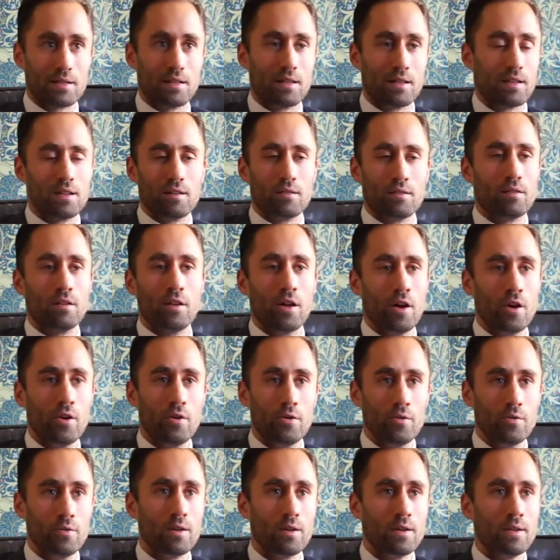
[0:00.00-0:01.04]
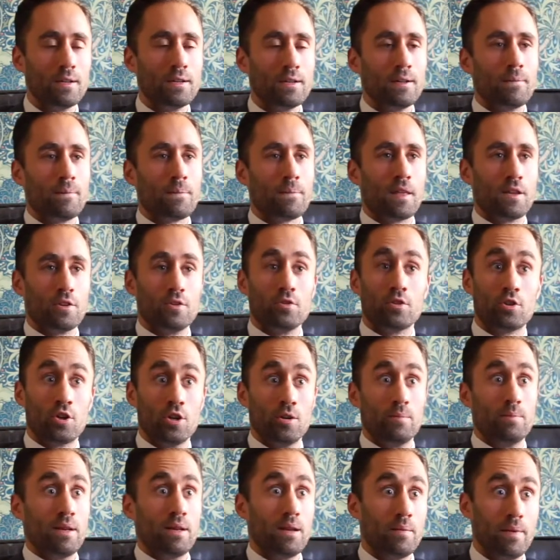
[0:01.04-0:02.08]
They didn't know that you
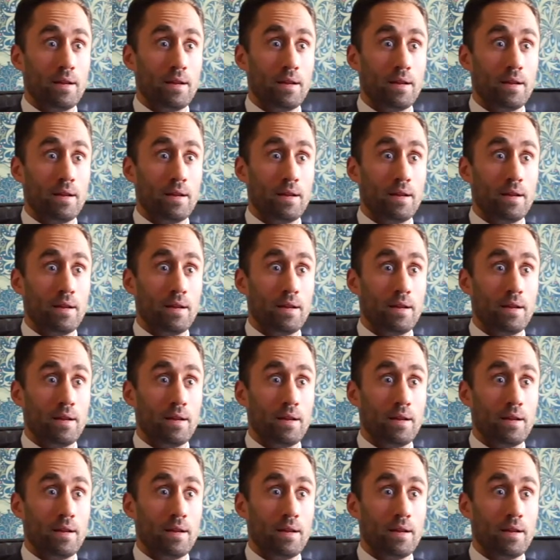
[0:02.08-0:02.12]
could be a